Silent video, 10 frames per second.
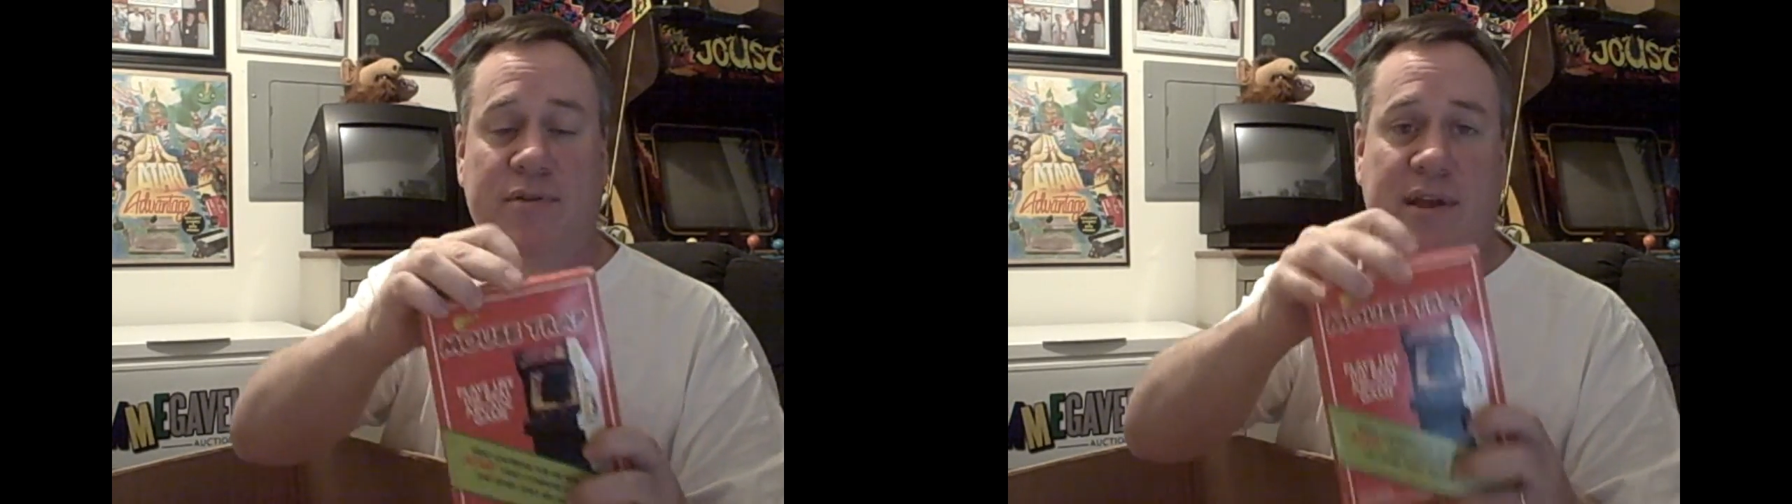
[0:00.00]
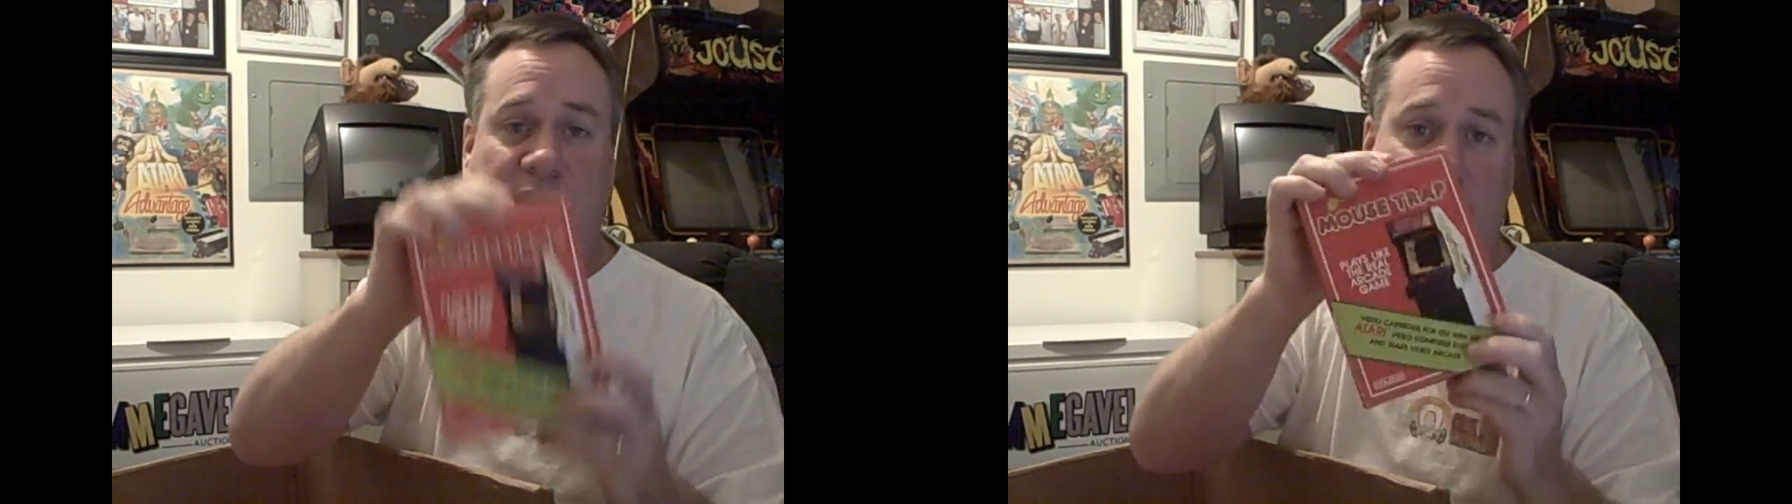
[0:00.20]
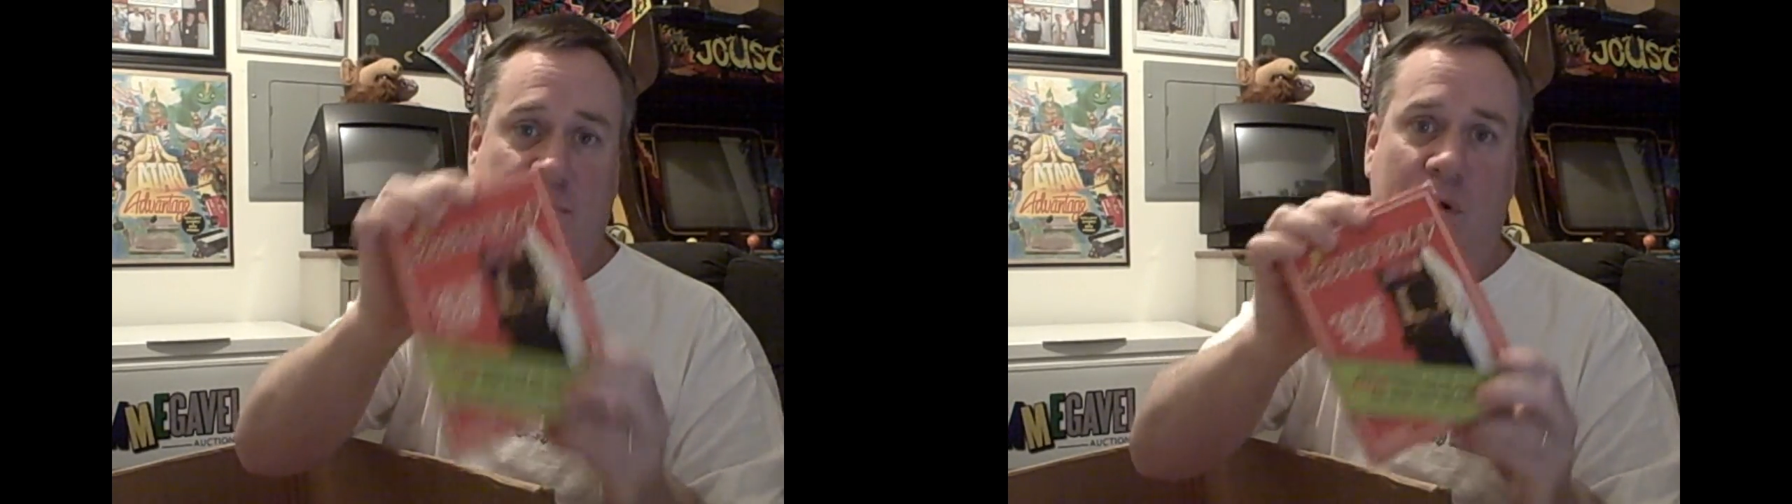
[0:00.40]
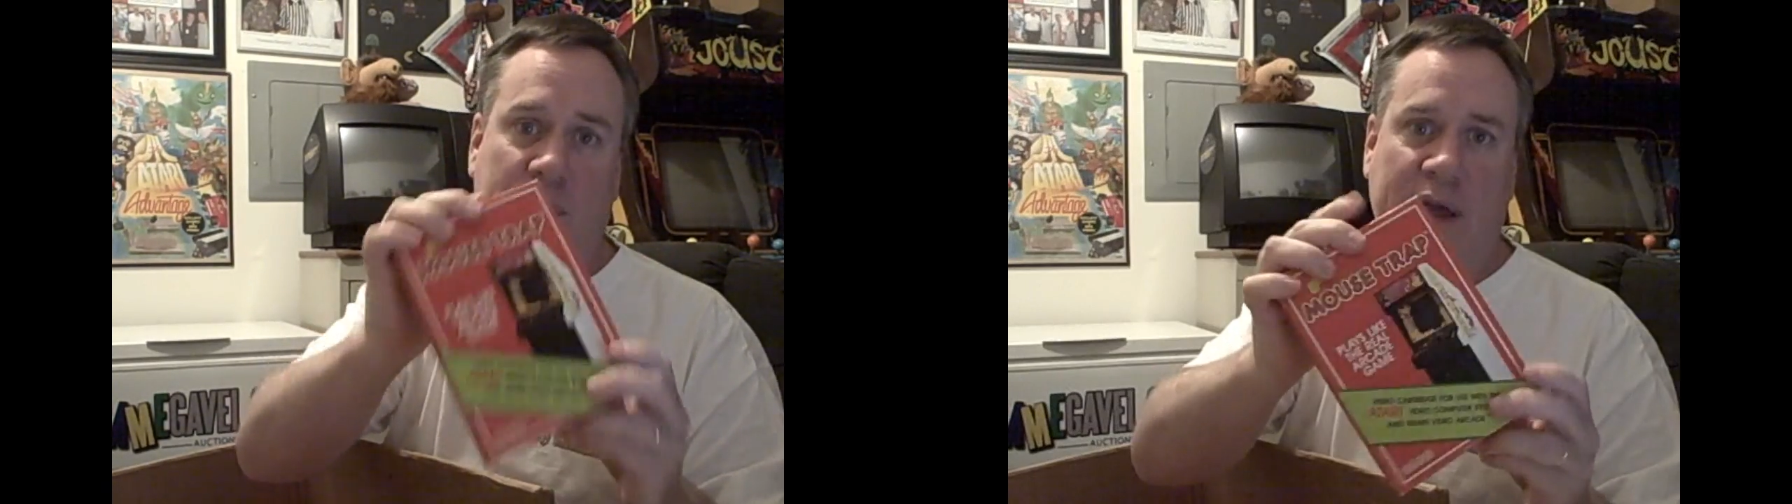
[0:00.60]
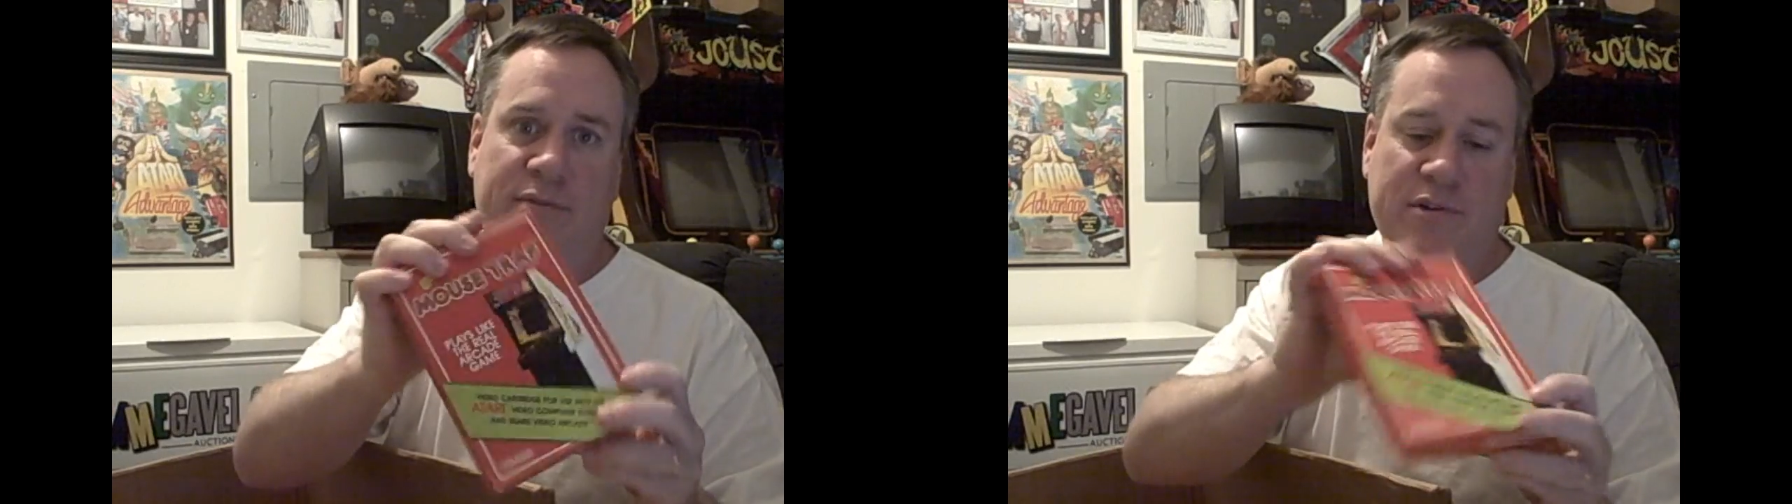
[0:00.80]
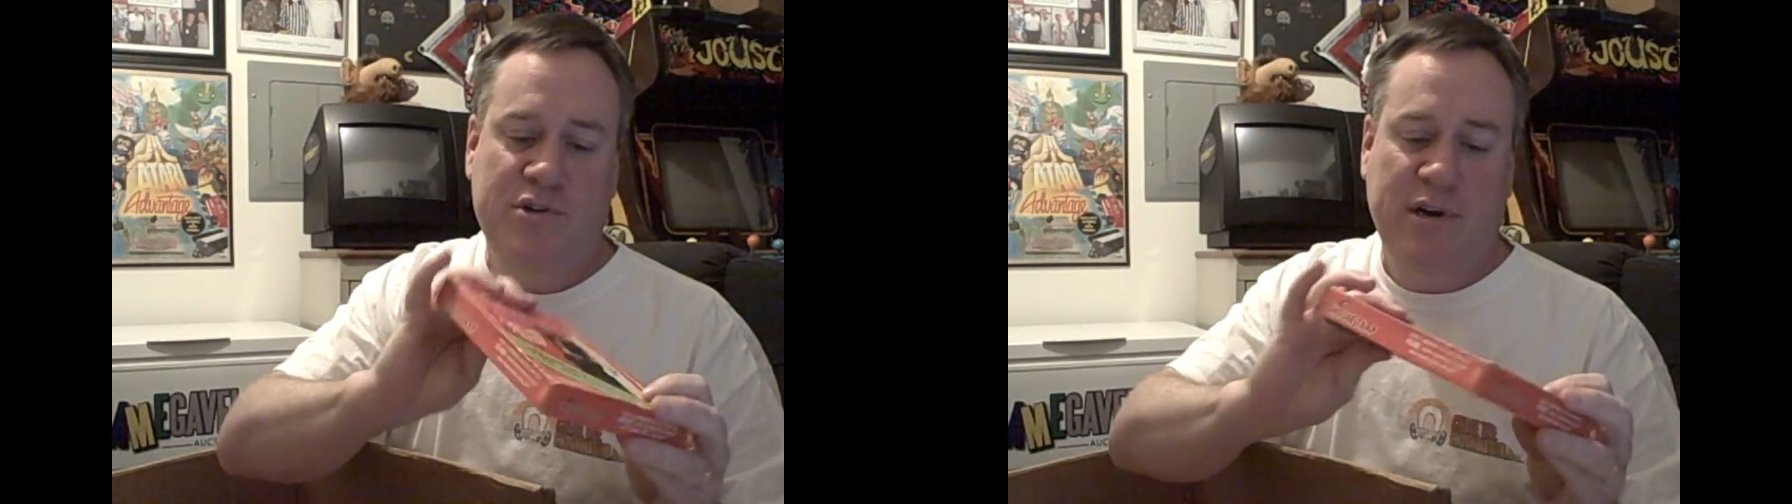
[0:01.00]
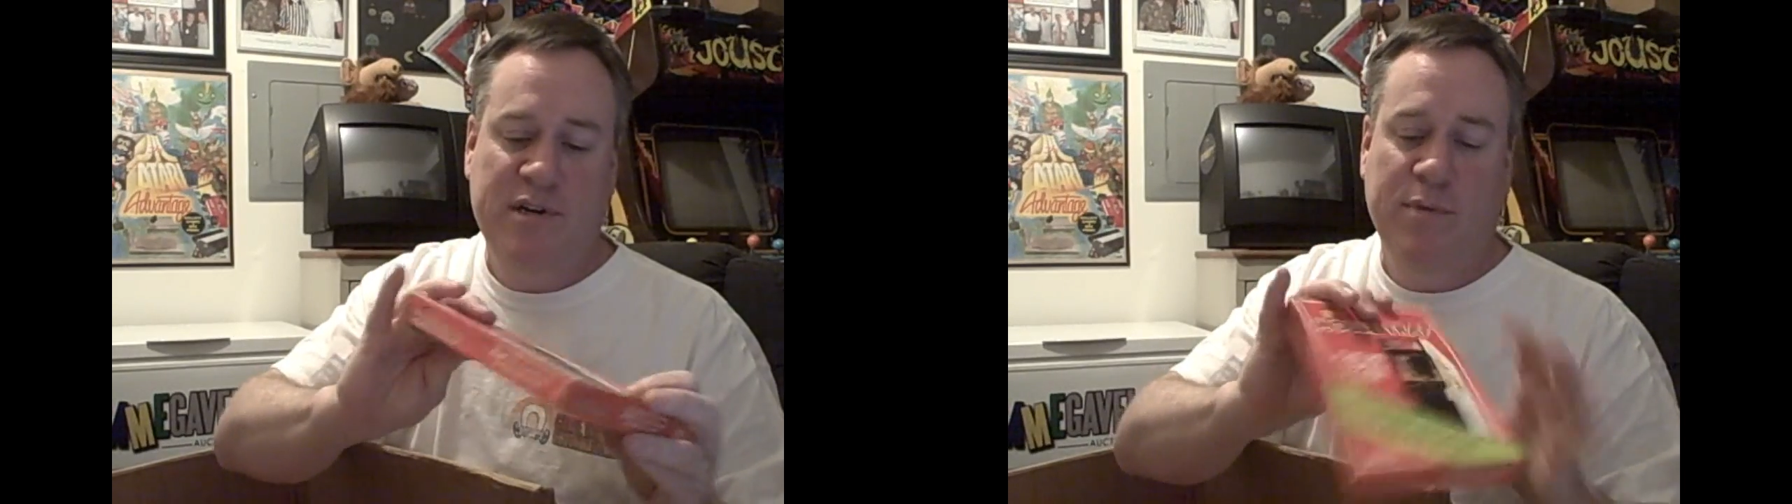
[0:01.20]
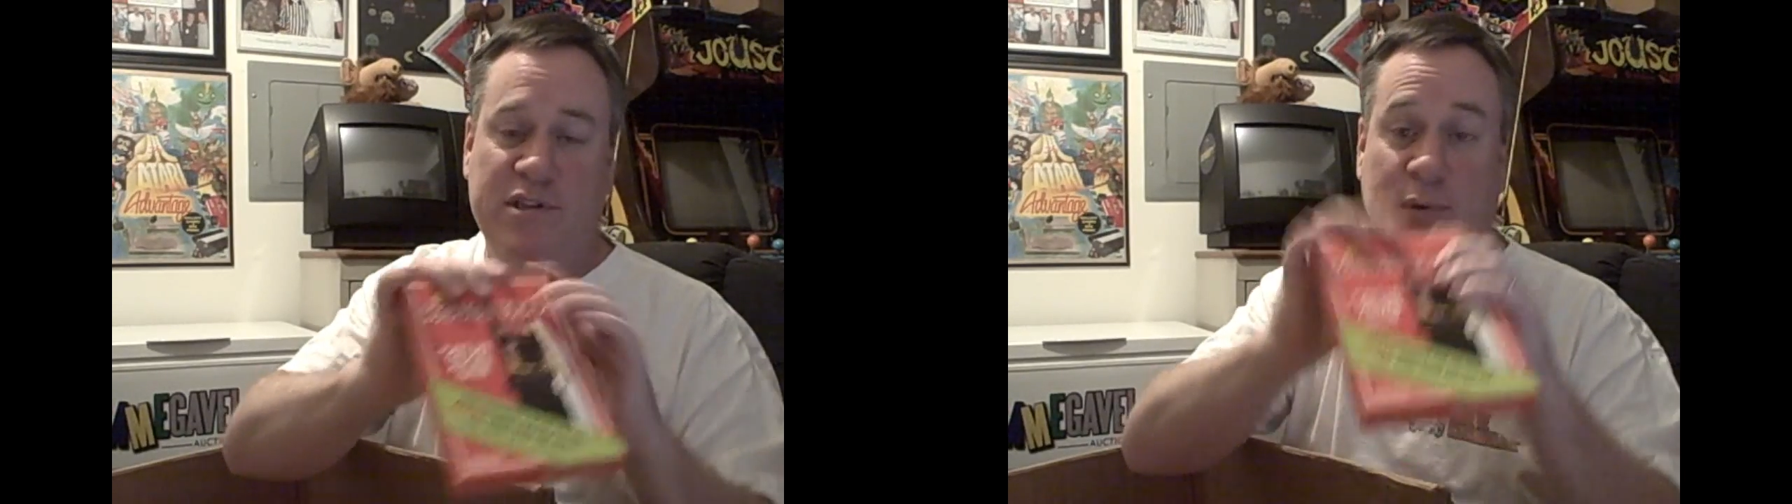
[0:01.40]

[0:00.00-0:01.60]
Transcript: So I think that they've all got their instruction